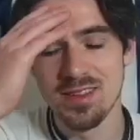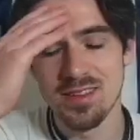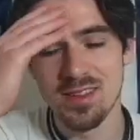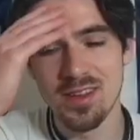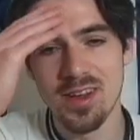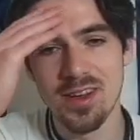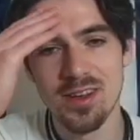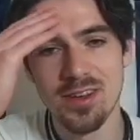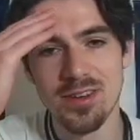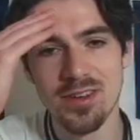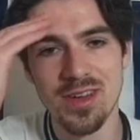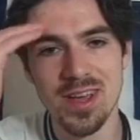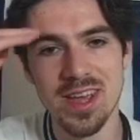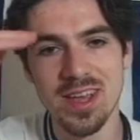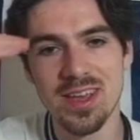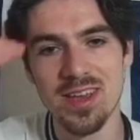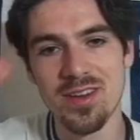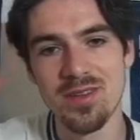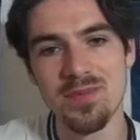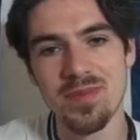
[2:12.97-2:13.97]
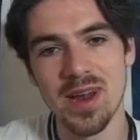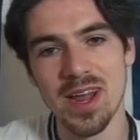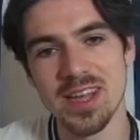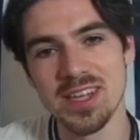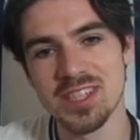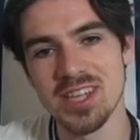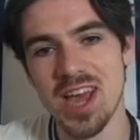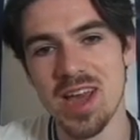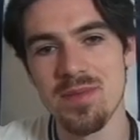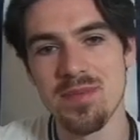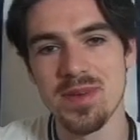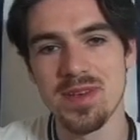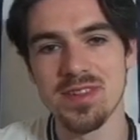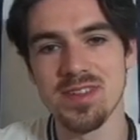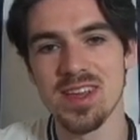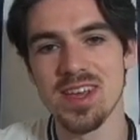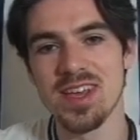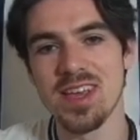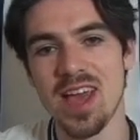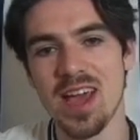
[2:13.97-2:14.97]
So he couldn't play
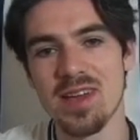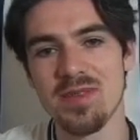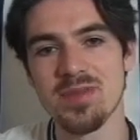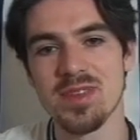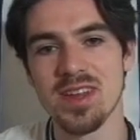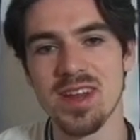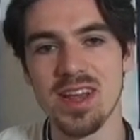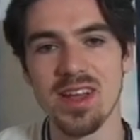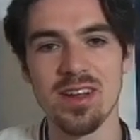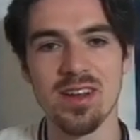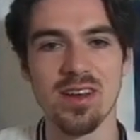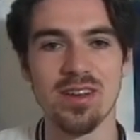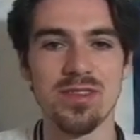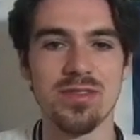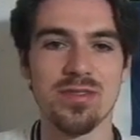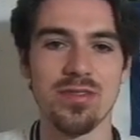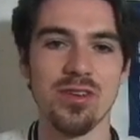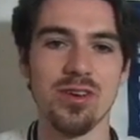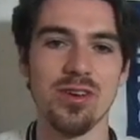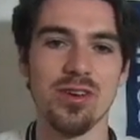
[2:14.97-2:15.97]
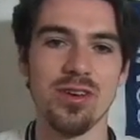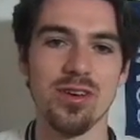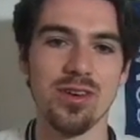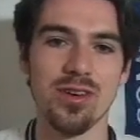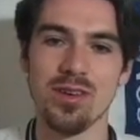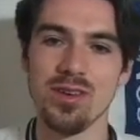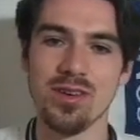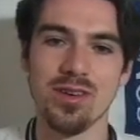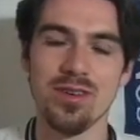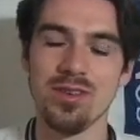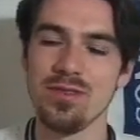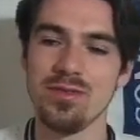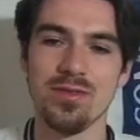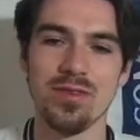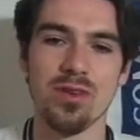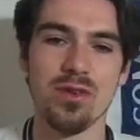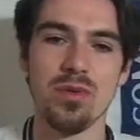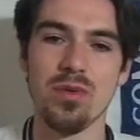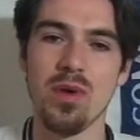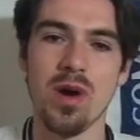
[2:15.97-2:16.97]
Champions League games in England for
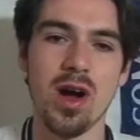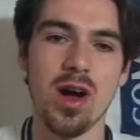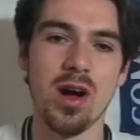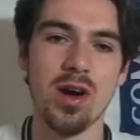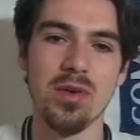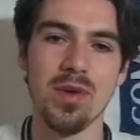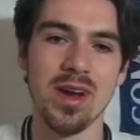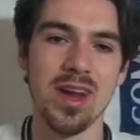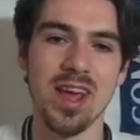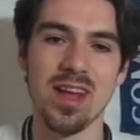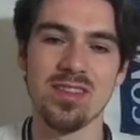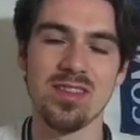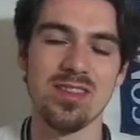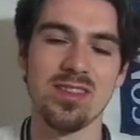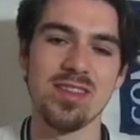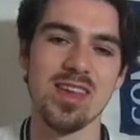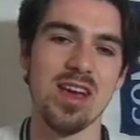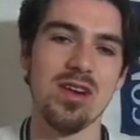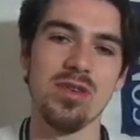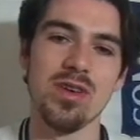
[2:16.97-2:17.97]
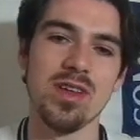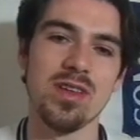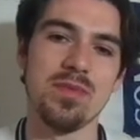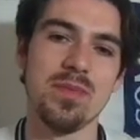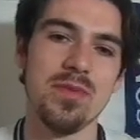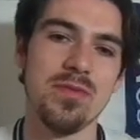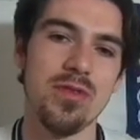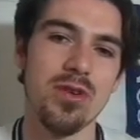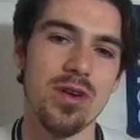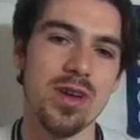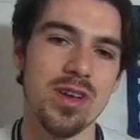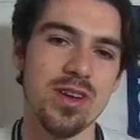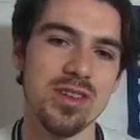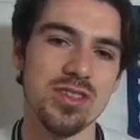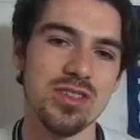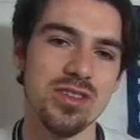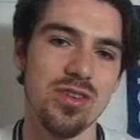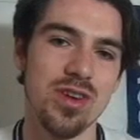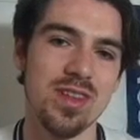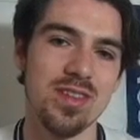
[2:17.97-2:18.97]
a while, and he had to settle this before he
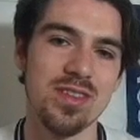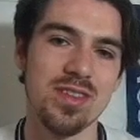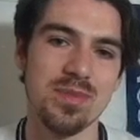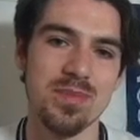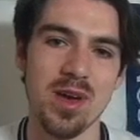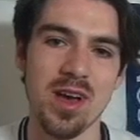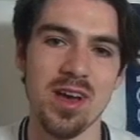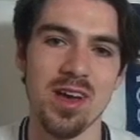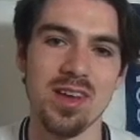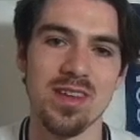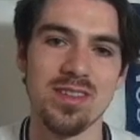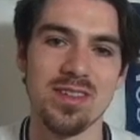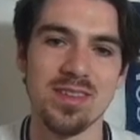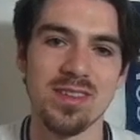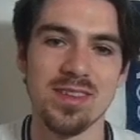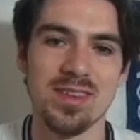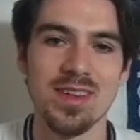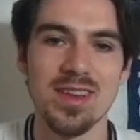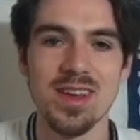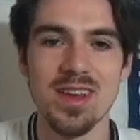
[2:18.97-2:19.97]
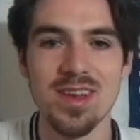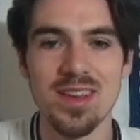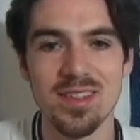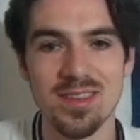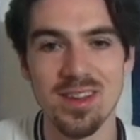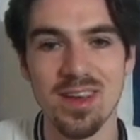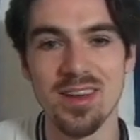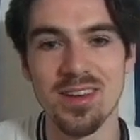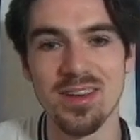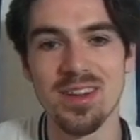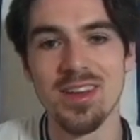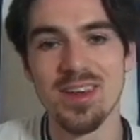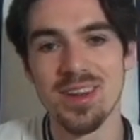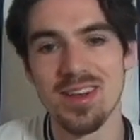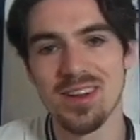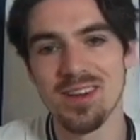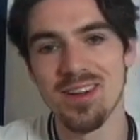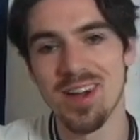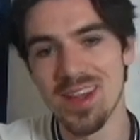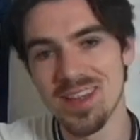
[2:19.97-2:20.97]
could join Spurs. So
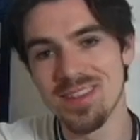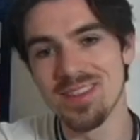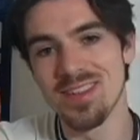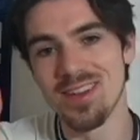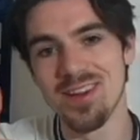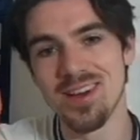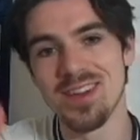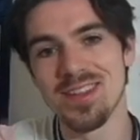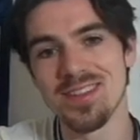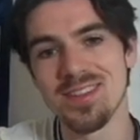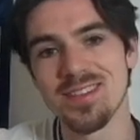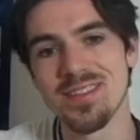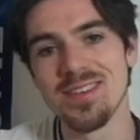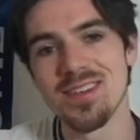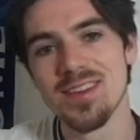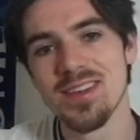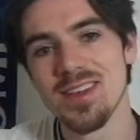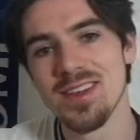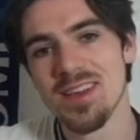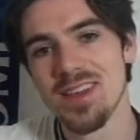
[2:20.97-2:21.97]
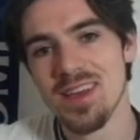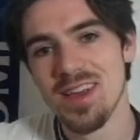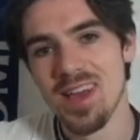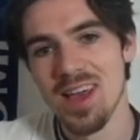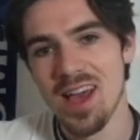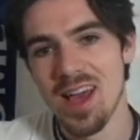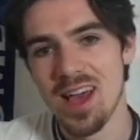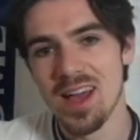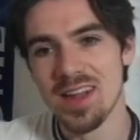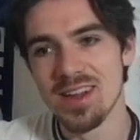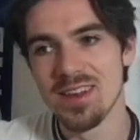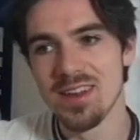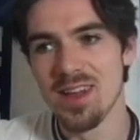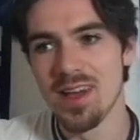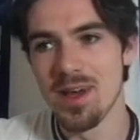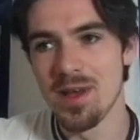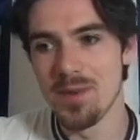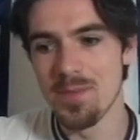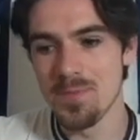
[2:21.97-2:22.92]
great signs. And